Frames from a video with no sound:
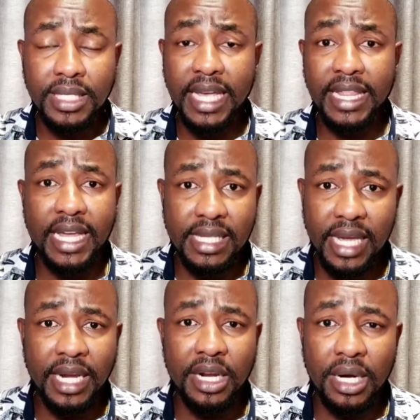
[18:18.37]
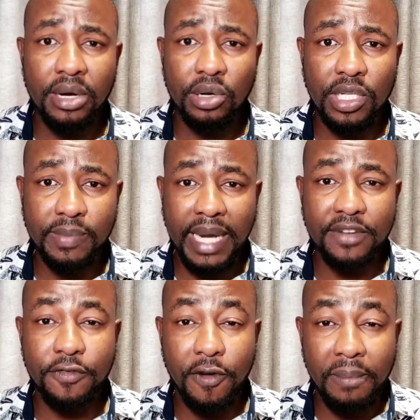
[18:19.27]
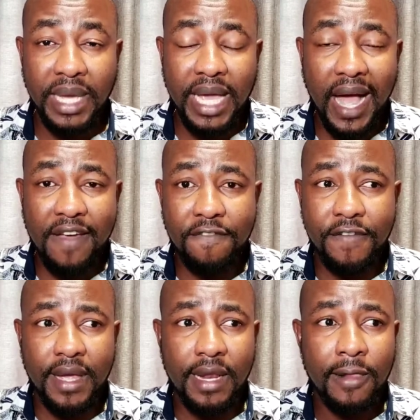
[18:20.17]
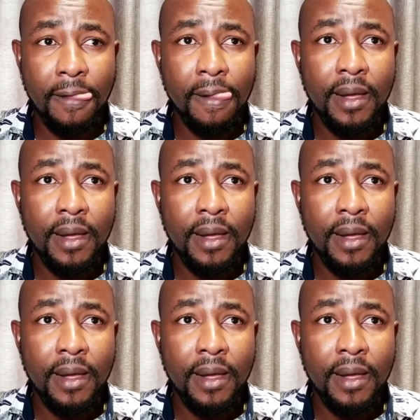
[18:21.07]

say there's any wrangles. But for me, I feel